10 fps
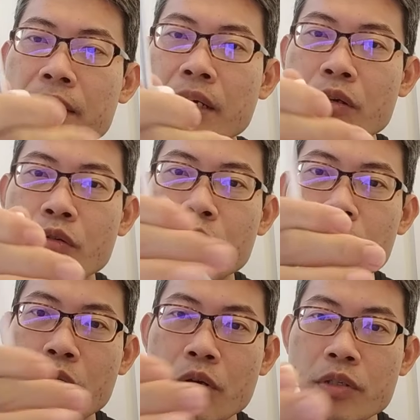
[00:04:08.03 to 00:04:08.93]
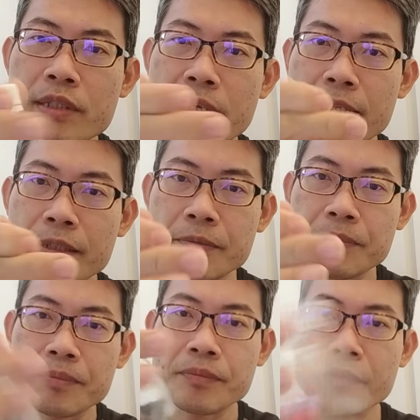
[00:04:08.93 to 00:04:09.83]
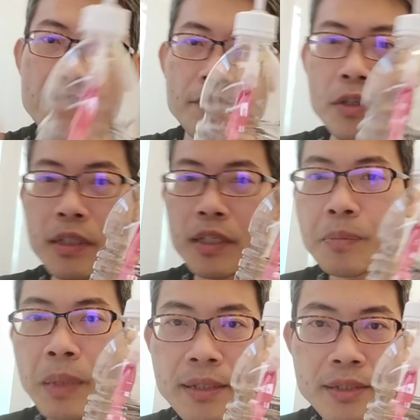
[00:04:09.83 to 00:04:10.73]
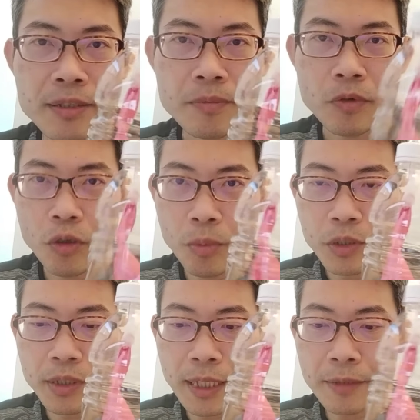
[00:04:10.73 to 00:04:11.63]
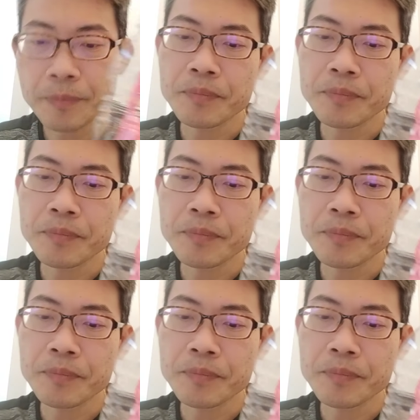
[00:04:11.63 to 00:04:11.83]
you're almost done for these parts. Almost done.